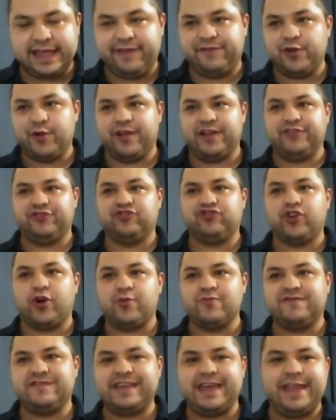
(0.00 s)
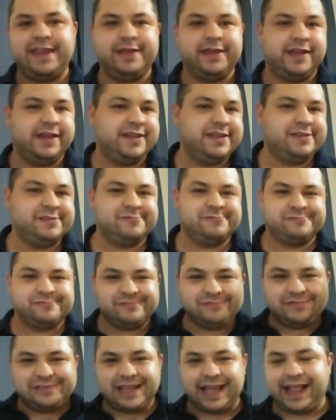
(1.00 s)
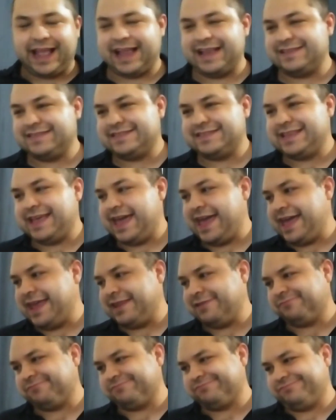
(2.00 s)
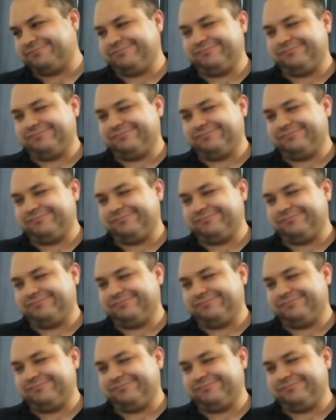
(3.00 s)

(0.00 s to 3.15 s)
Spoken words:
If you're insulted, like I said,